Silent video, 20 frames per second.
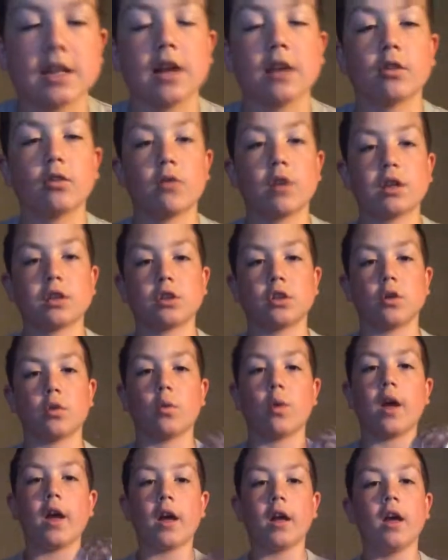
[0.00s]
down the rest of
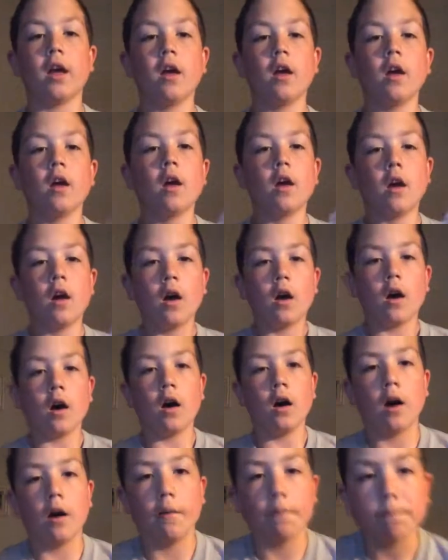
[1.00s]
the way.
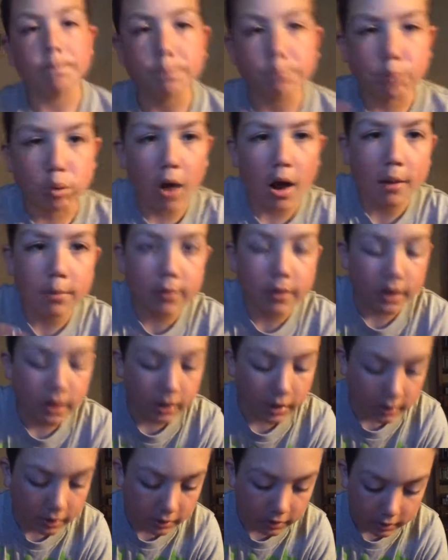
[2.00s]

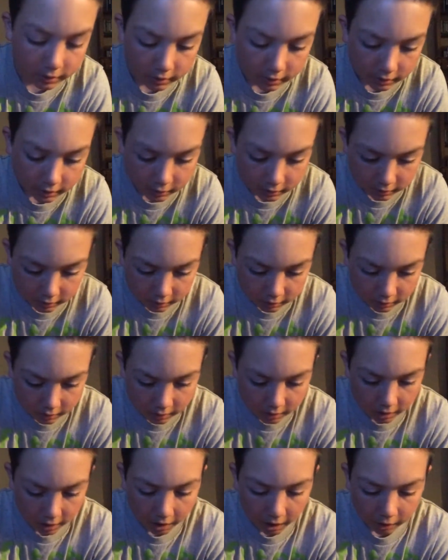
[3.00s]
Probably,
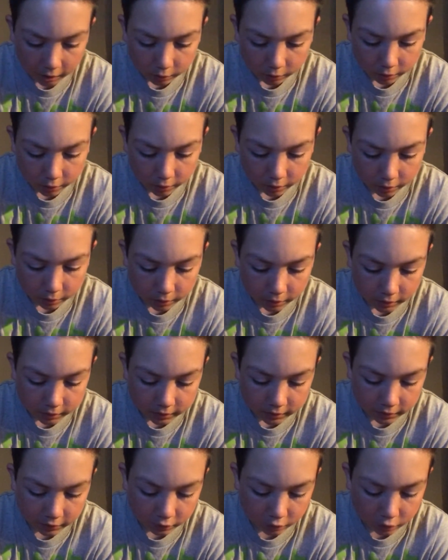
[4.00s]
I don't know,
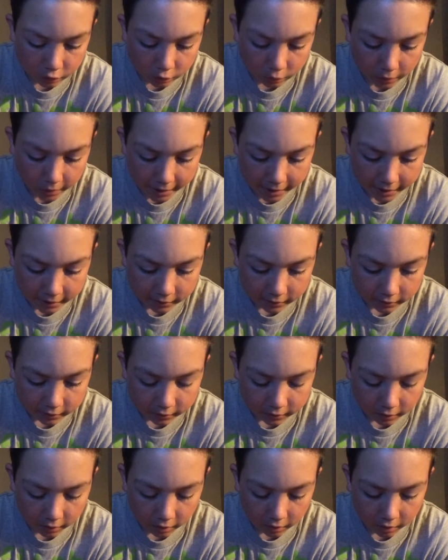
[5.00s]
until you
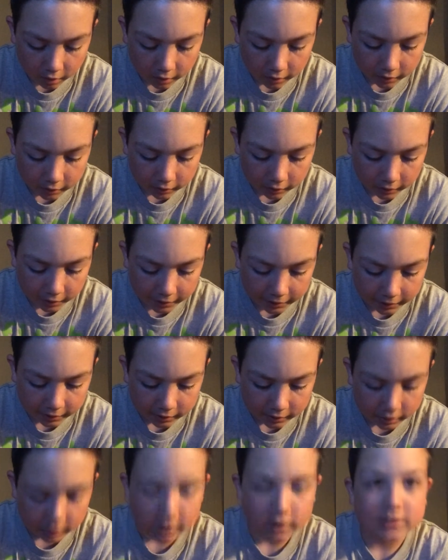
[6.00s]
end on like
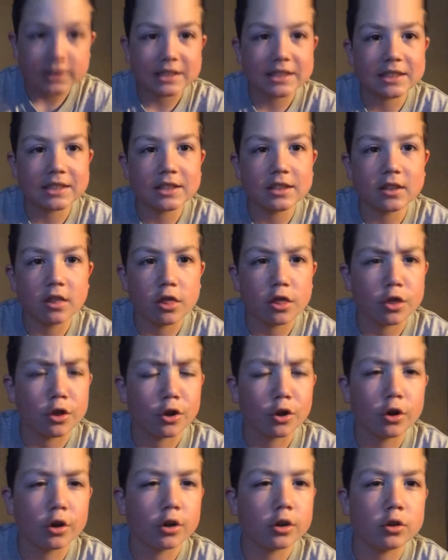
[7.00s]
this
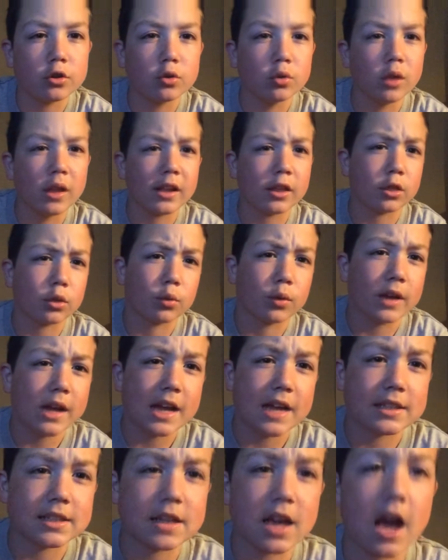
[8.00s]
third, do like
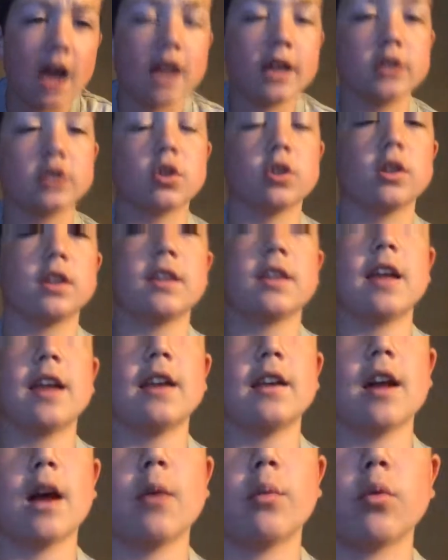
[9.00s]
3 SIs on the
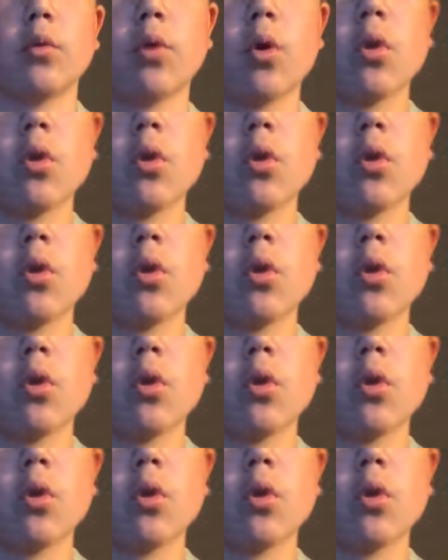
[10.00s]
10 diamond